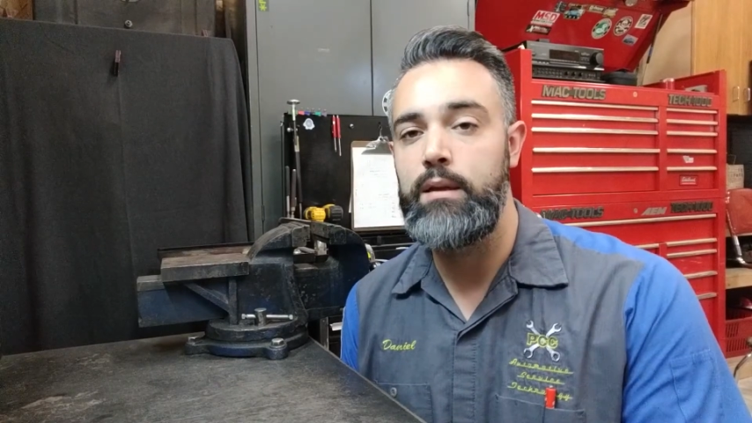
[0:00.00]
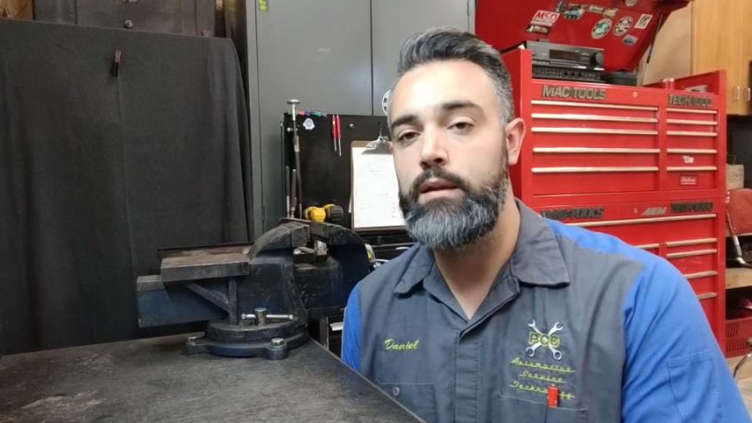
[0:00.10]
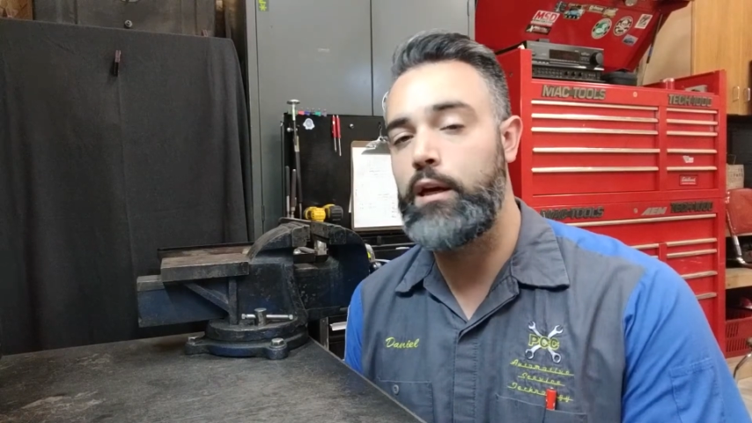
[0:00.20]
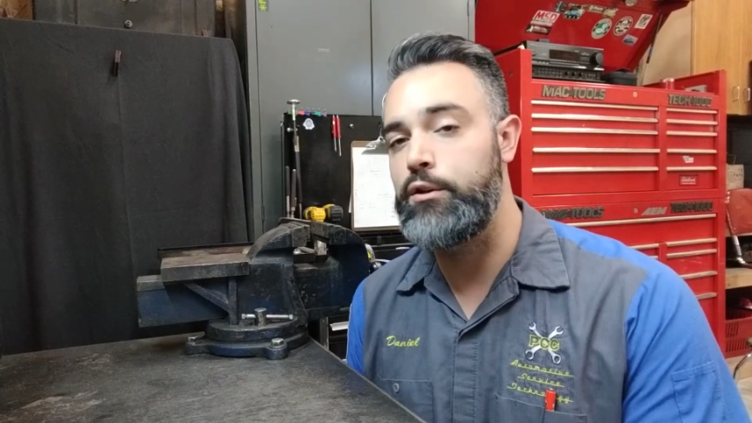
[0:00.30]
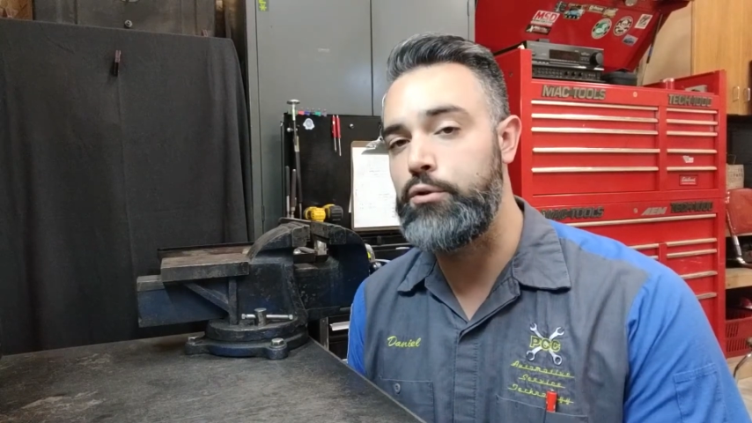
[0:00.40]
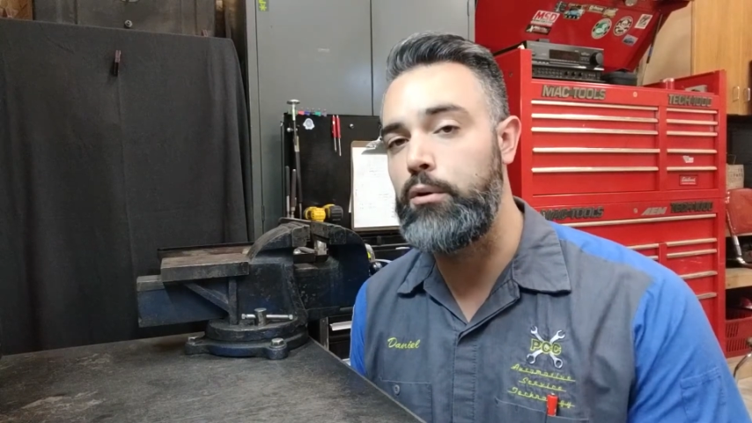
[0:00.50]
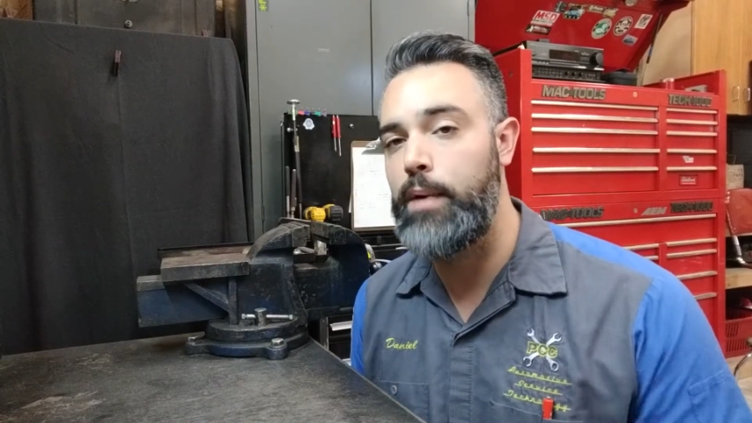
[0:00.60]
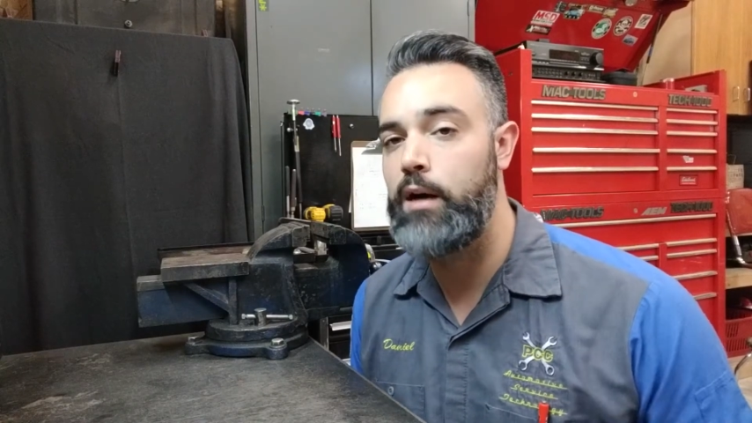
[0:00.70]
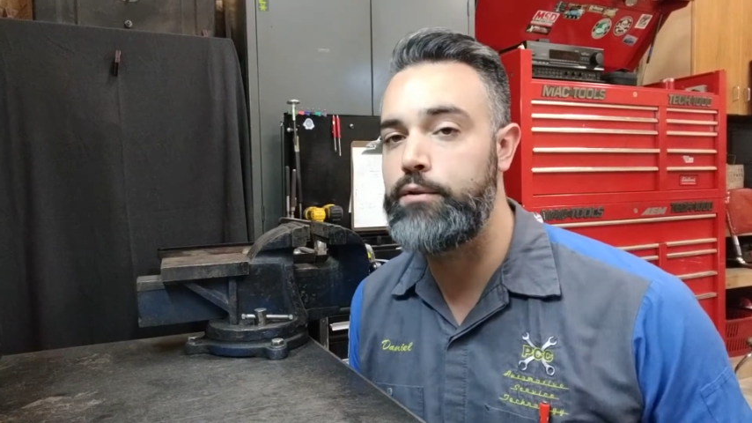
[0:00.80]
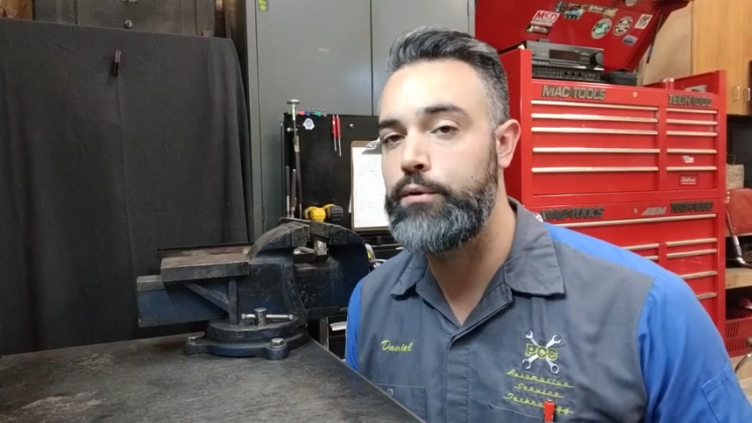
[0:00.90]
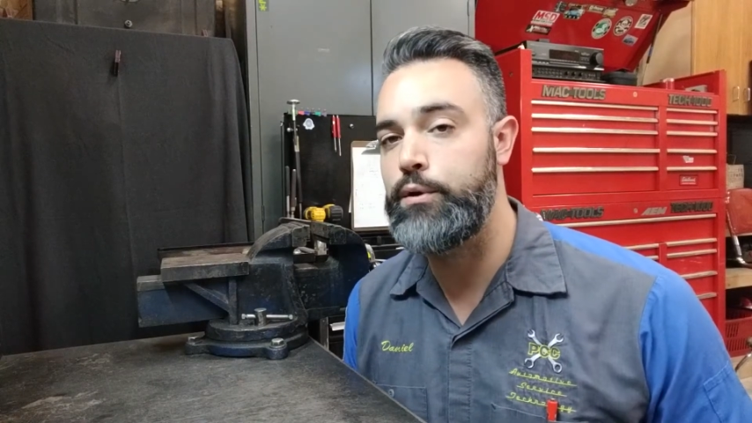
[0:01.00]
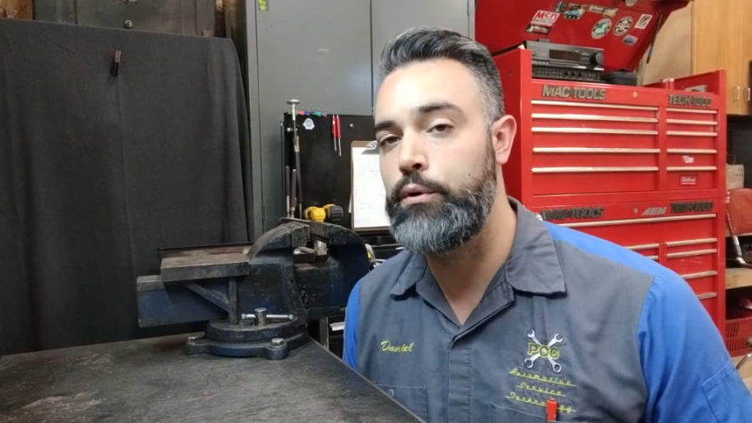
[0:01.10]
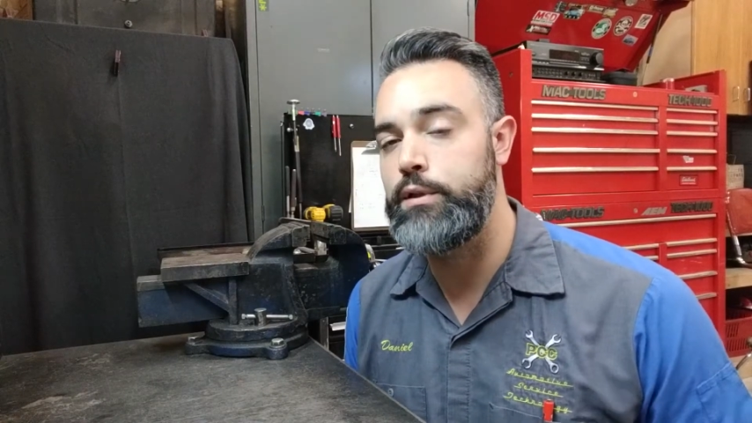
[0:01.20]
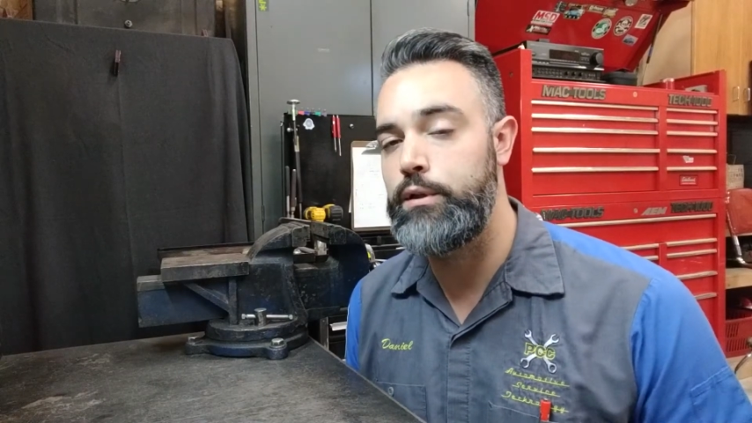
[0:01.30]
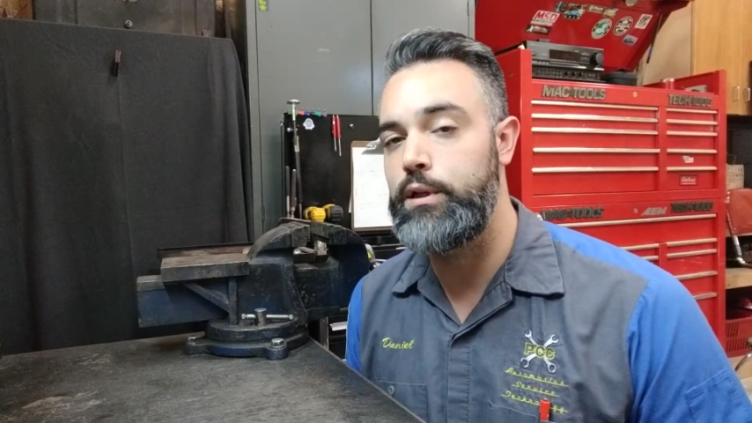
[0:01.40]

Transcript: The control module is going to